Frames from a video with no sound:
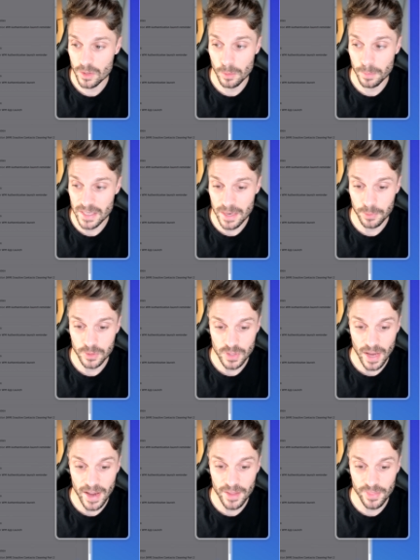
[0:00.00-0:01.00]
where you'll be able
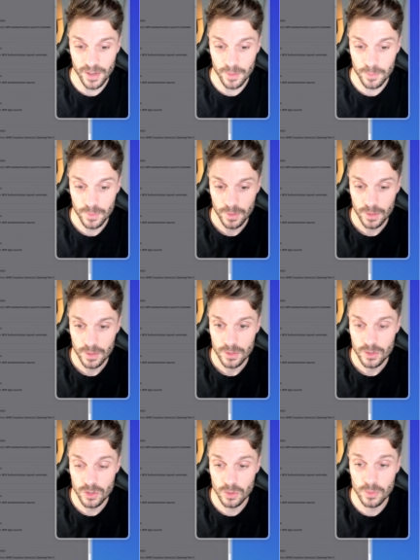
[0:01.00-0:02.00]
to add them
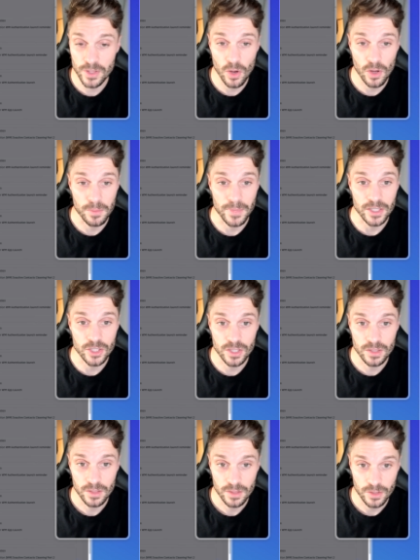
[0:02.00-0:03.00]
to the
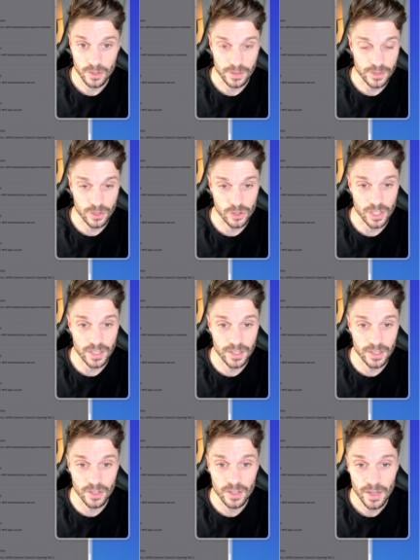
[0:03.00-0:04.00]
automation. You can search it
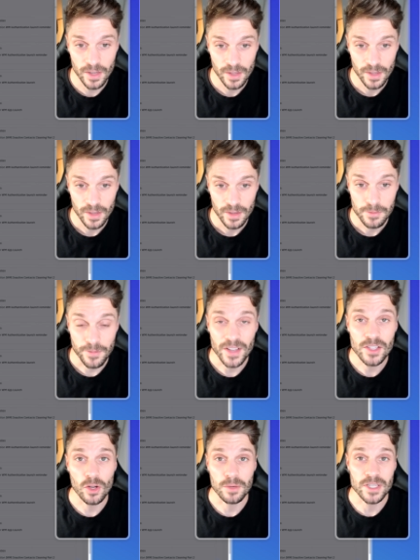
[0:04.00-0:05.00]
here
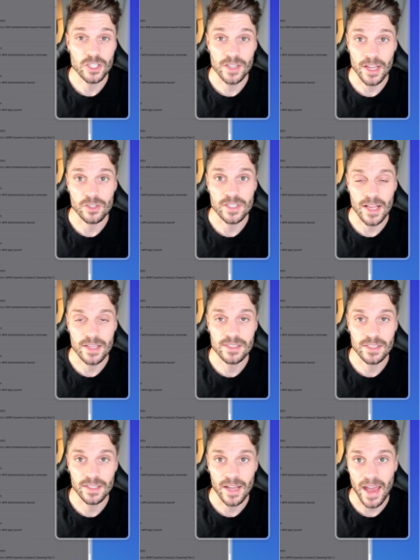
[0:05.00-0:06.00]
find the automation that you're
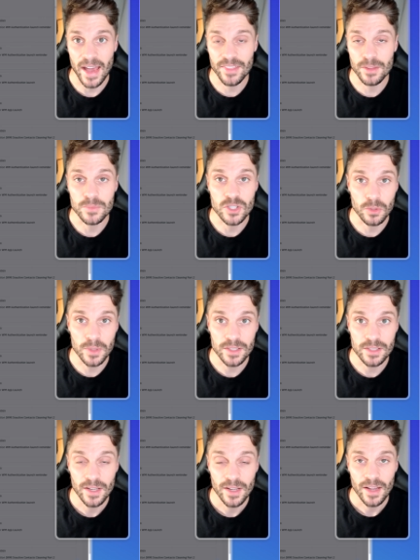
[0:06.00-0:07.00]
testing, add them to
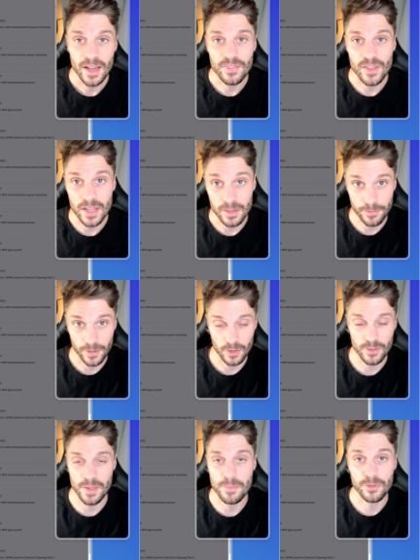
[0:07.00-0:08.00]
it, and then
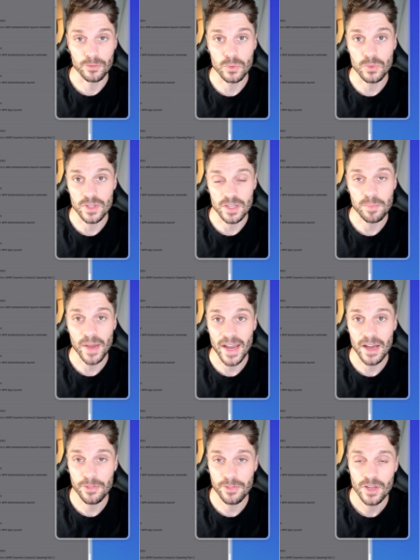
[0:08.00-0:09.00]
follow them through the
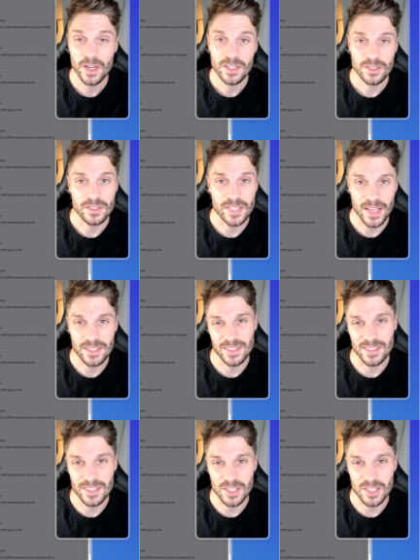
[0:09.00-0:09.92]
path to test and